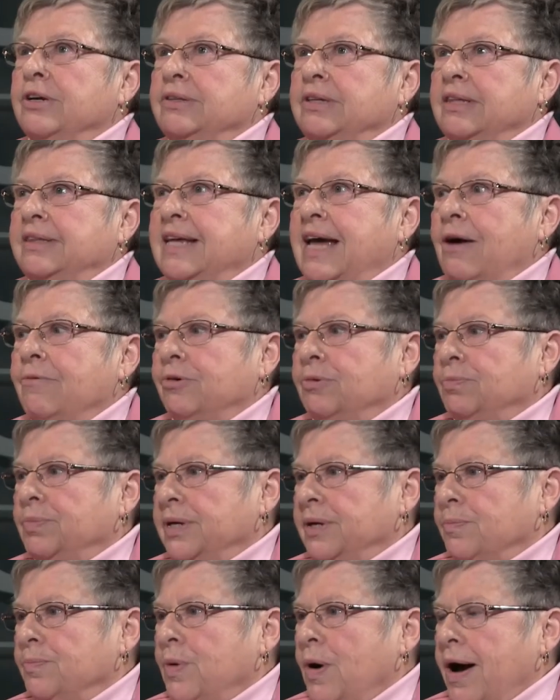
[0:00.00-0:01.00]
that would
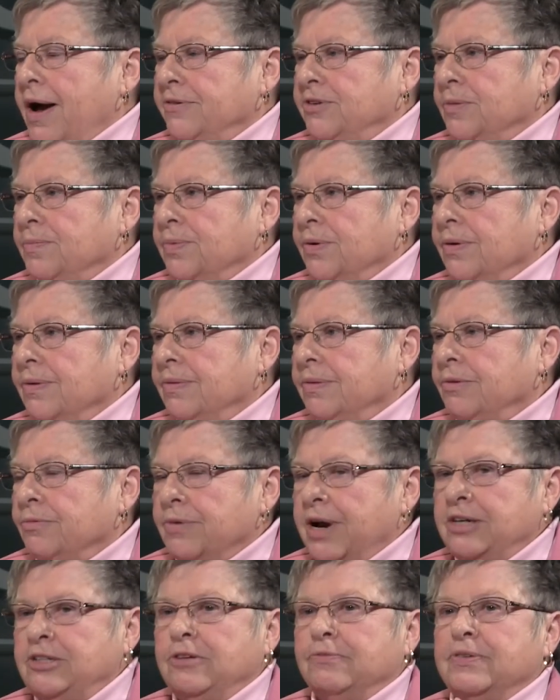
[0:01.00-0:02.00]
be impossible. The
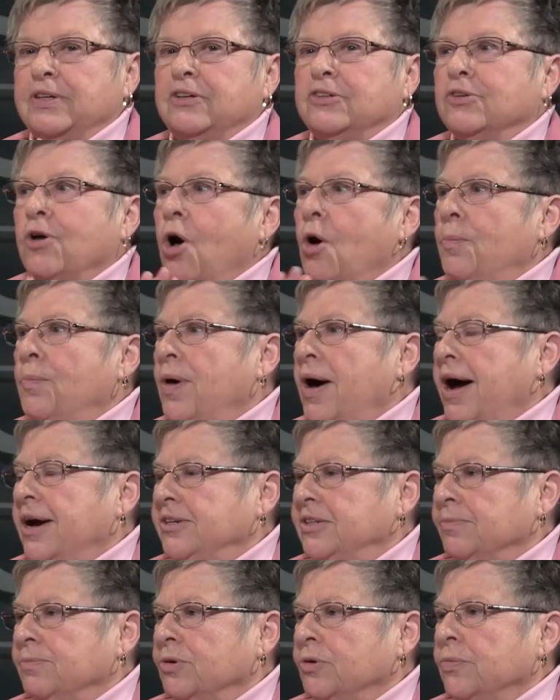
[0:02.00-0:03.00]
rest of it is all
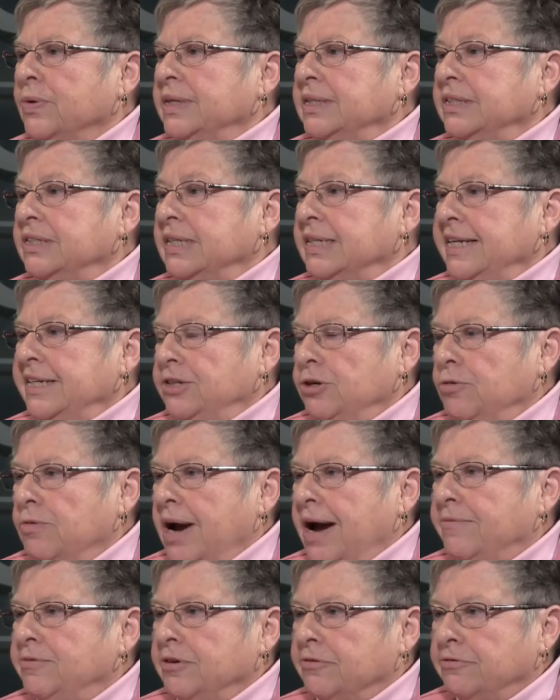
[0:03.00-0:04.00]
possible. We just need to
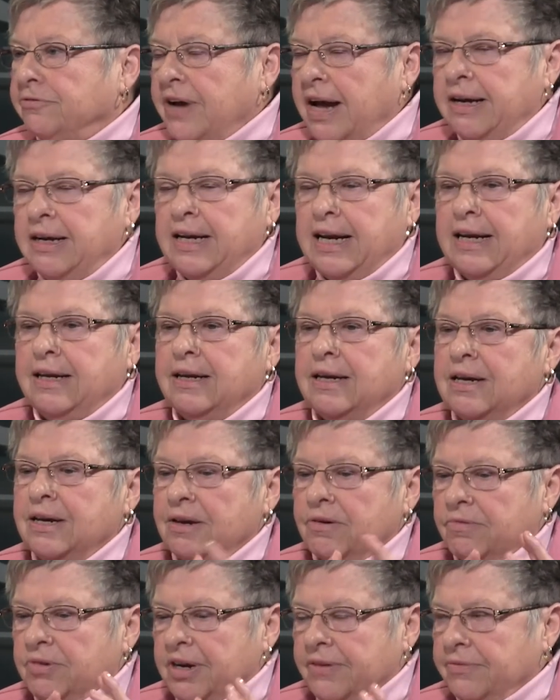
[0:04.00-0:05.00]
go after funding.
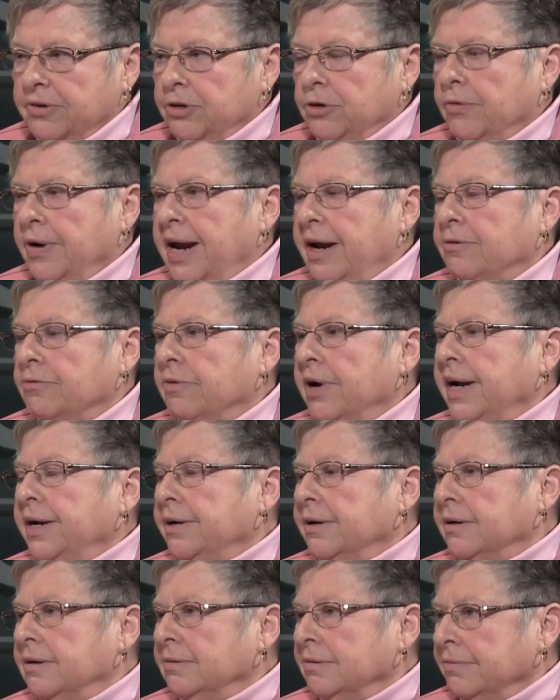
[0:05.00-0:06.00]
We have a grant
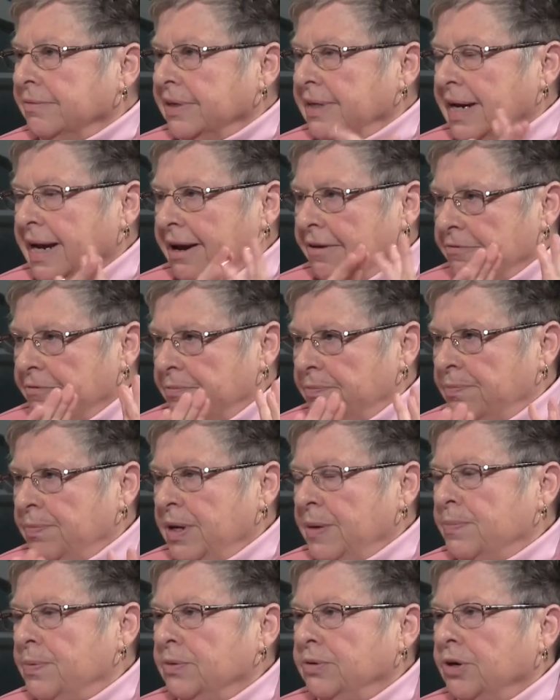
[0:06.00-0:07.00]
writer. We have
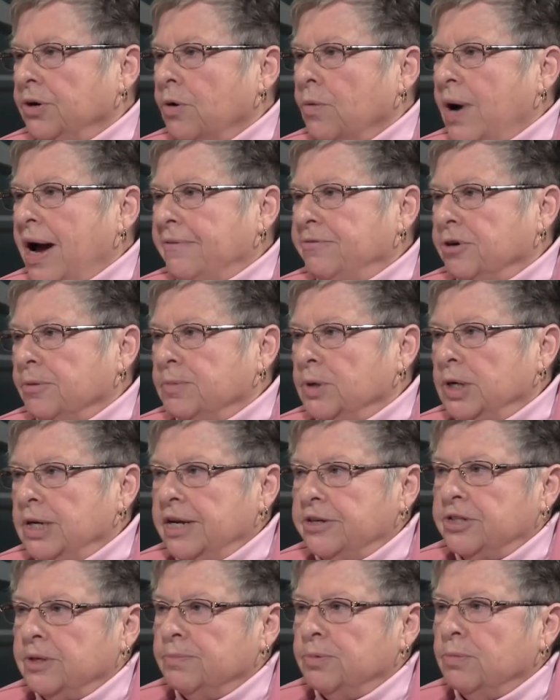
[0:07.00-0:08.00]
people to go after
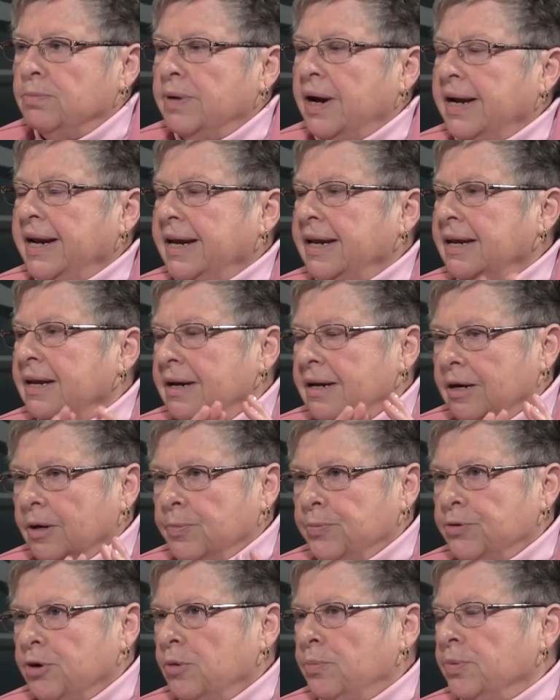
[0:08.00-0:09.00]
municipal money,
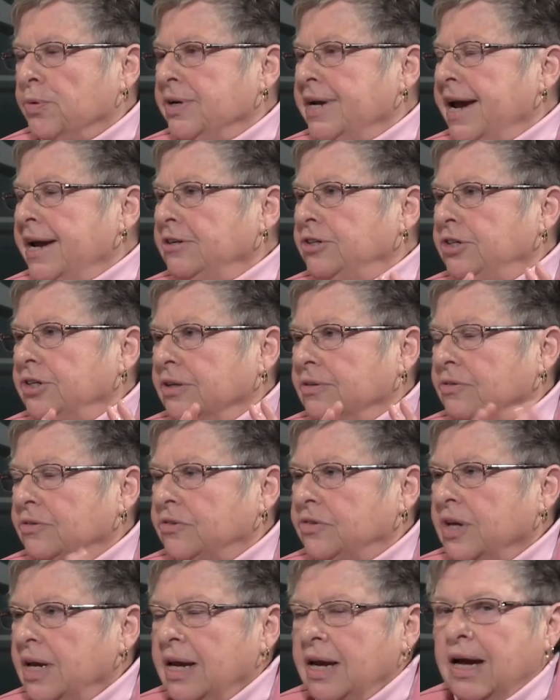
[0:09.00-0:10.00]

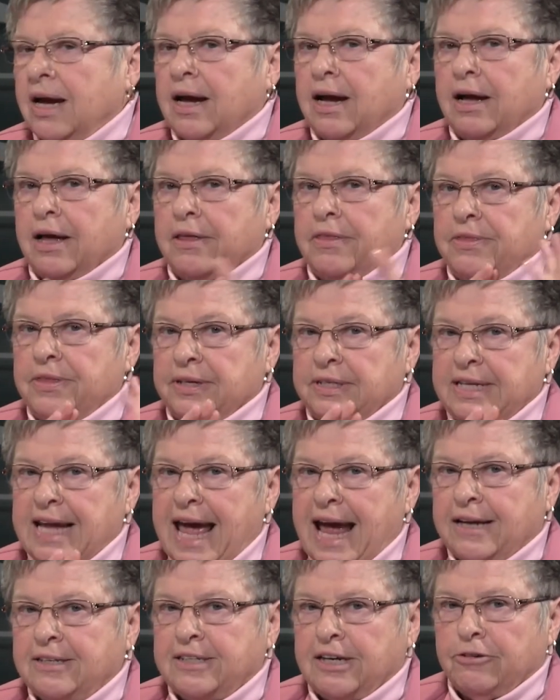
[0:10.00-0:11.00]
appropriations, the
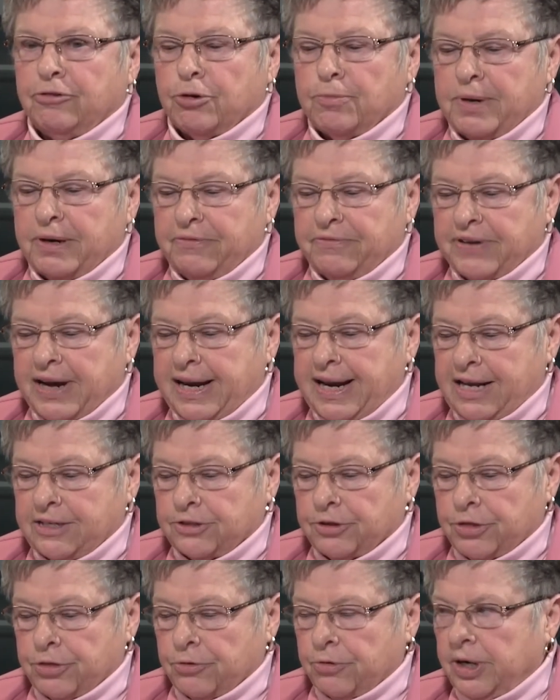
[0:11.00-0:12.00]
Tax Increment
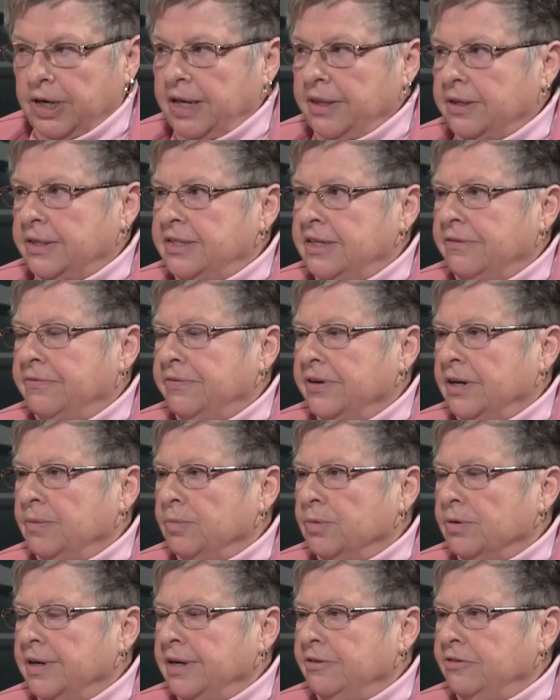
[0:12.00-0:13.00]
Finance Authority of the Tifa
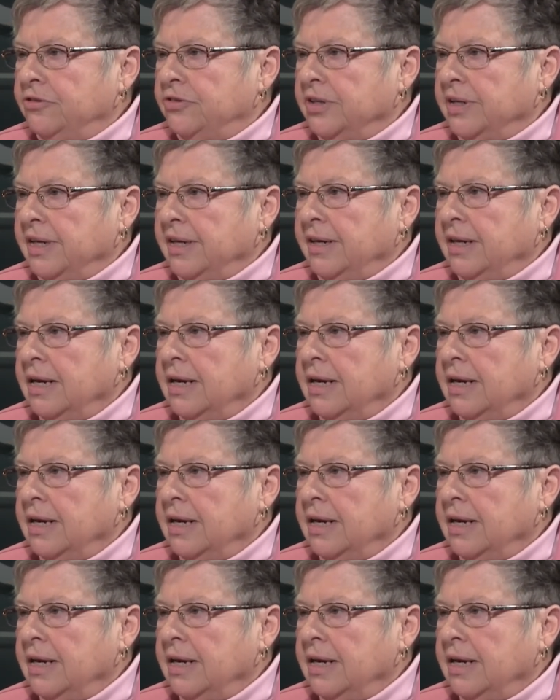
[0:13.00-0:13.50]
in Marine City,